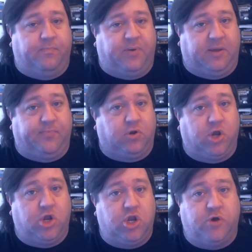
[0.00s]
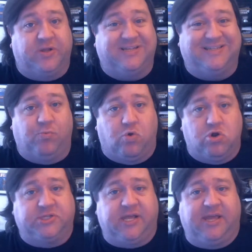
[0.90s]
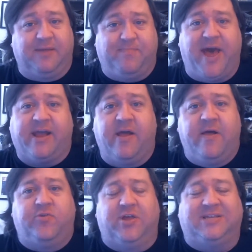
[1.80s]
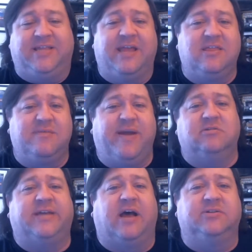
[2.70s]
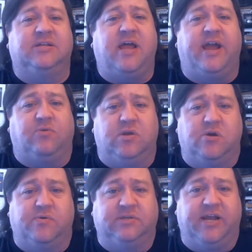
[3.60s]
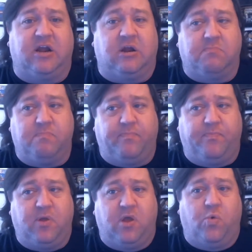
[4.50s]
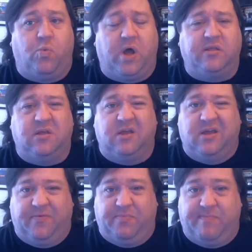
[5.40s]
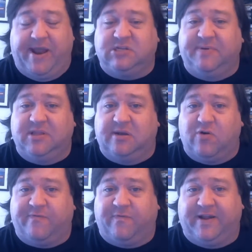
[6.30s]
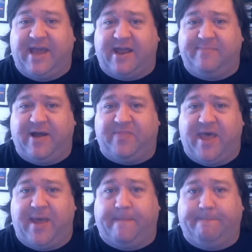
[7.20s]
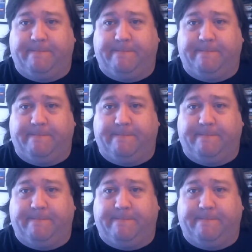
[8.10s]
People are going to notice. The word's going to get back. Do they sneak into the mayor's house at night when no one's there? One, mayors will be a little more freaked out about that.